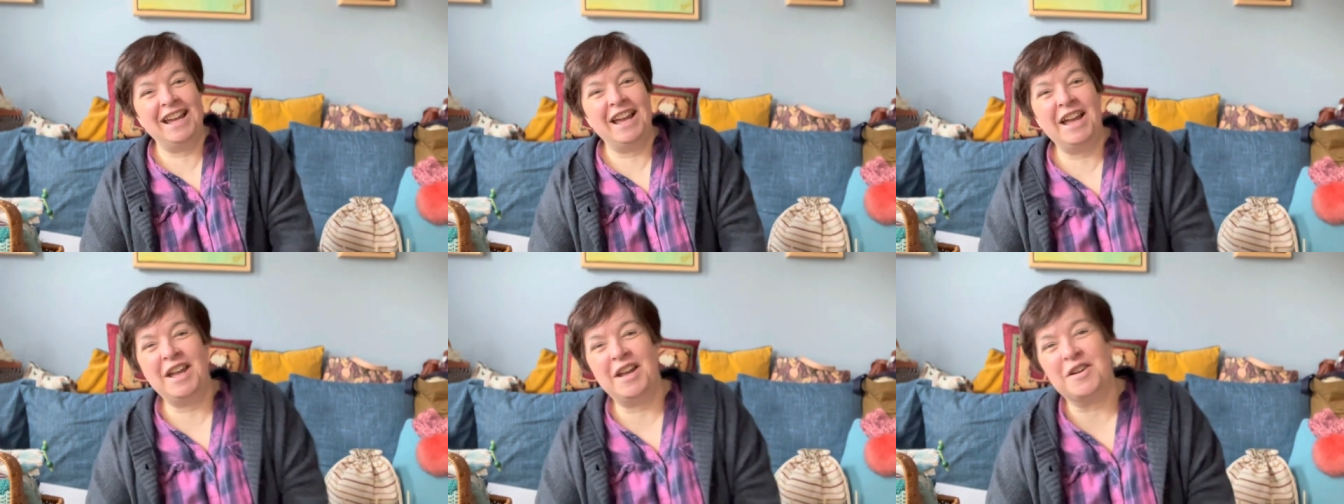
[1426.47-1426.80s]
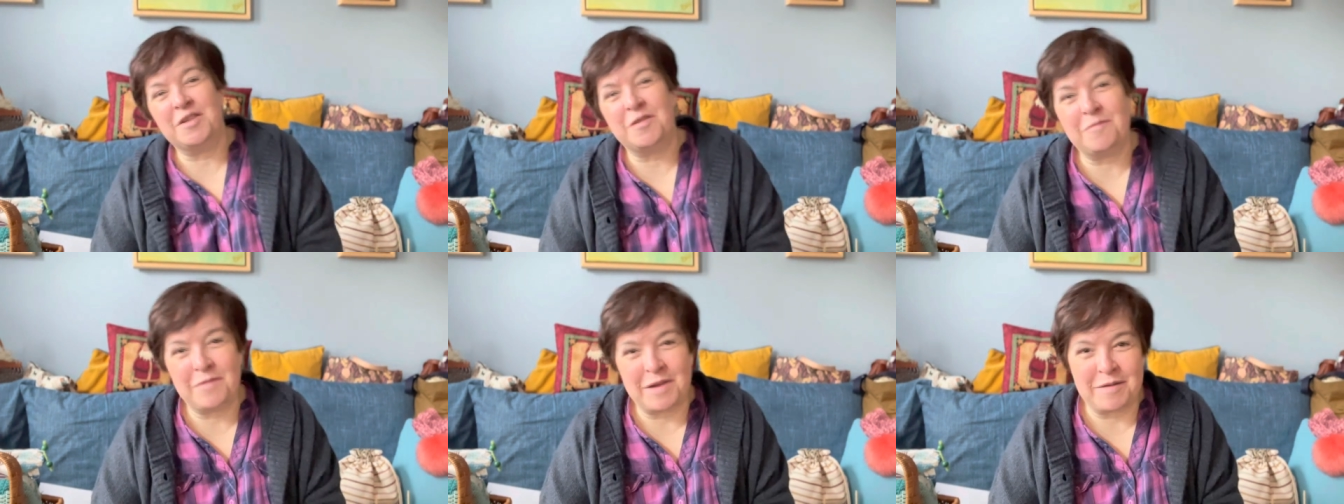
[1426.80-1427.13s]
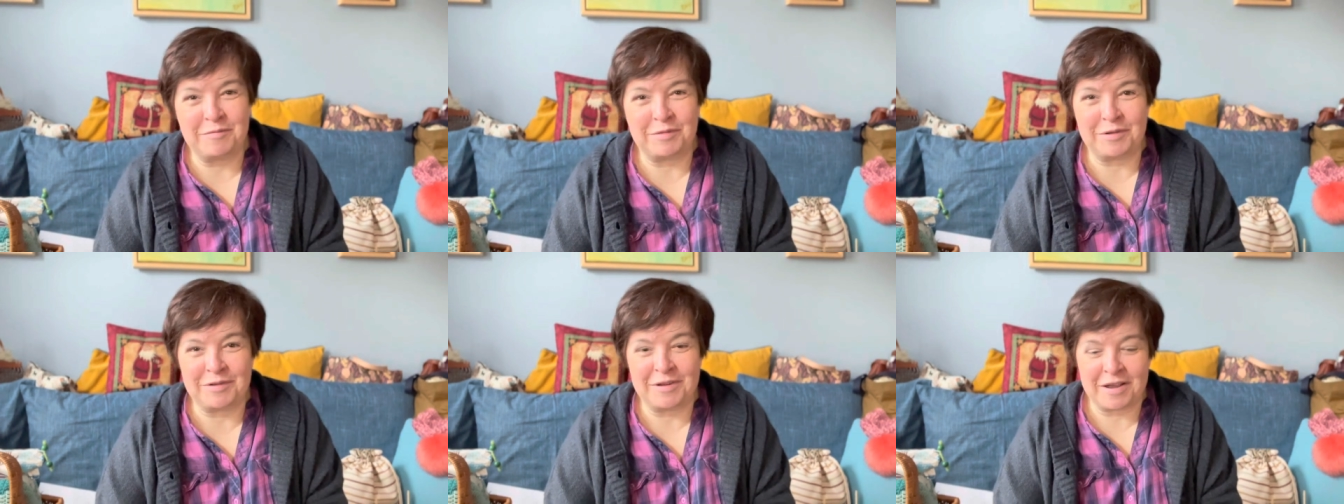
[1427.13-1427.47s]
I hope I
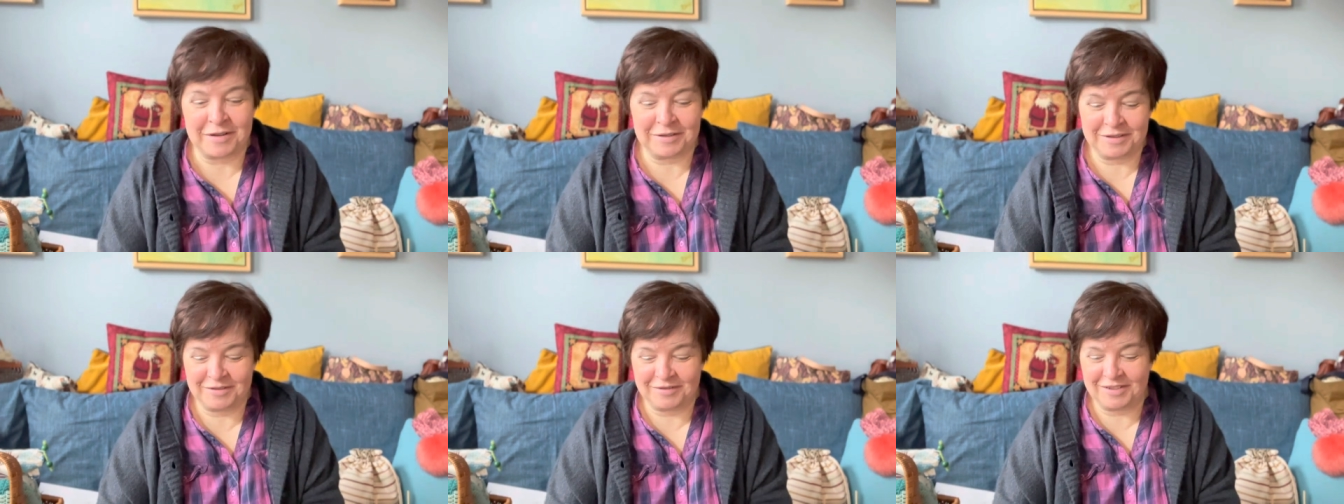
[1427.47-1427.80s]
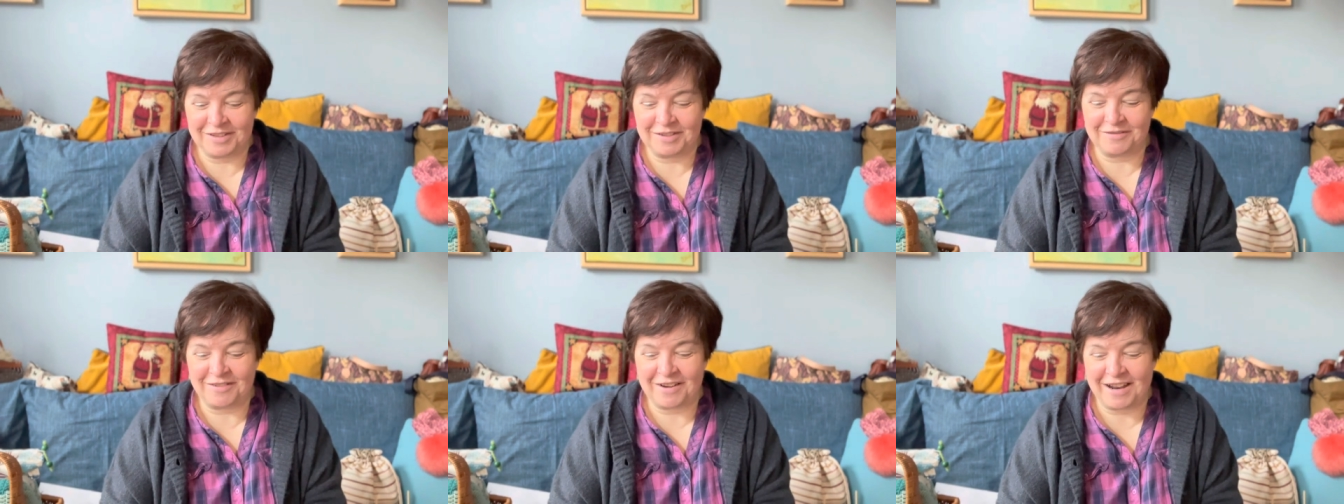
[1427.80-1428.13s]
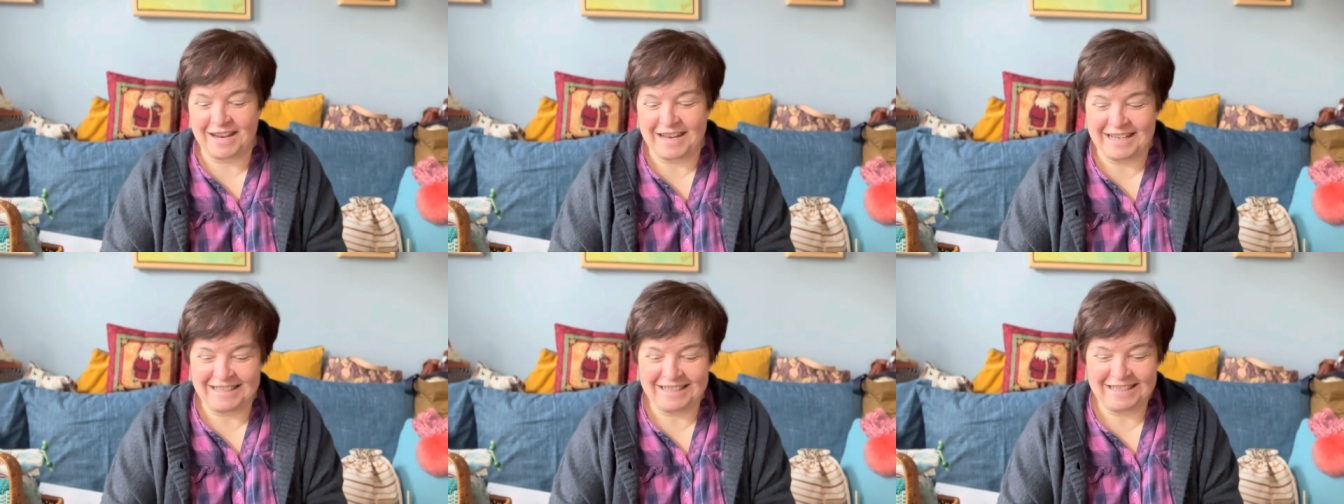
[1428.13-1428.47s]
pronounced this
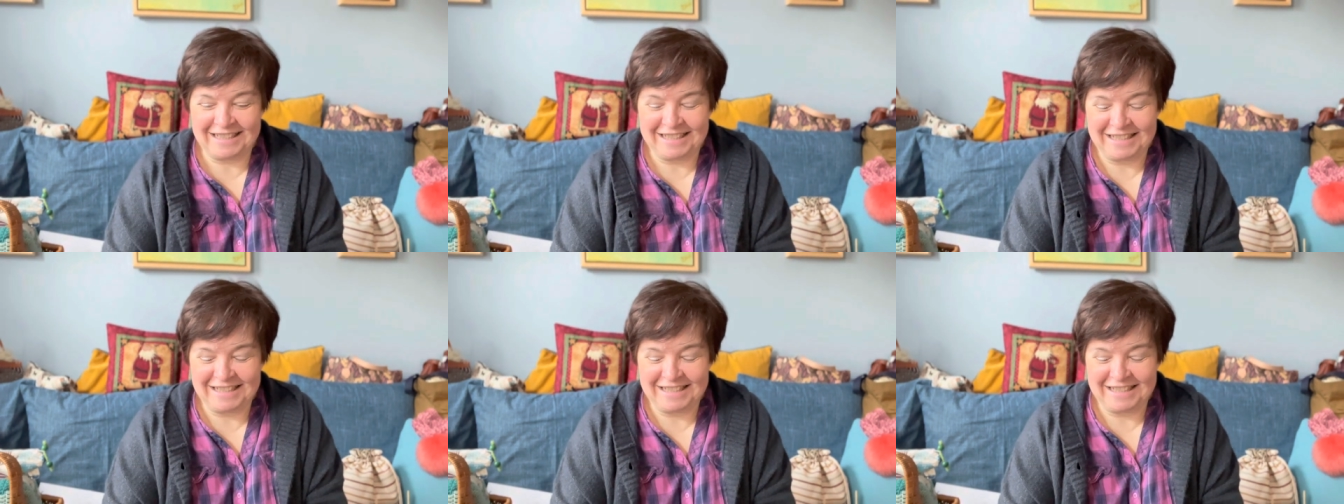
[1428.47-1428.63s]
right.